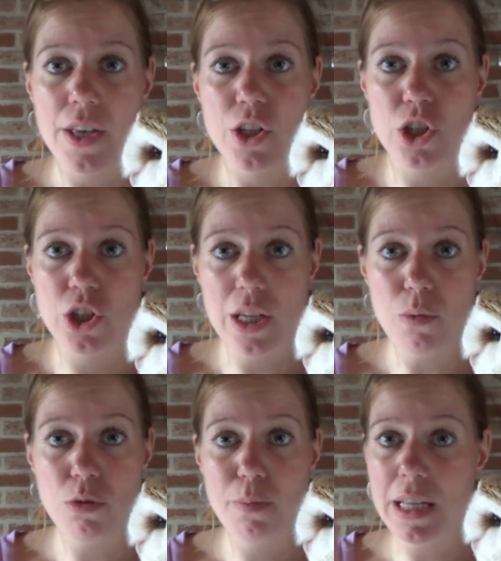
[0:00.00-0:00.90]
she
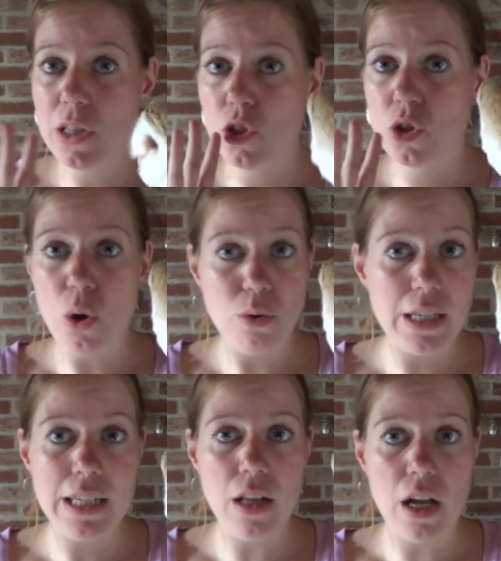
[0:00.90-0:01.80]
would be
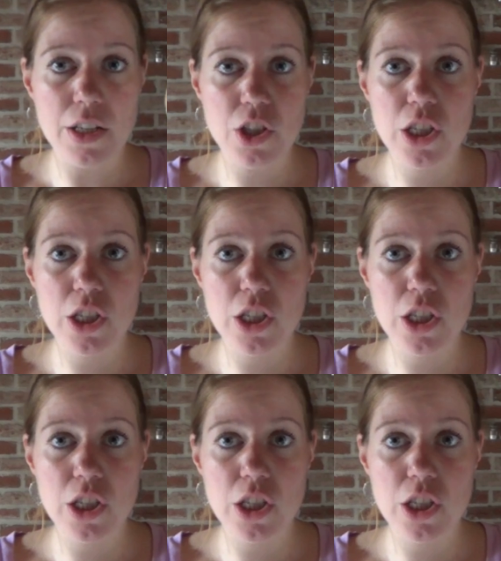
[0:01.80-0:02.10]
totally lost.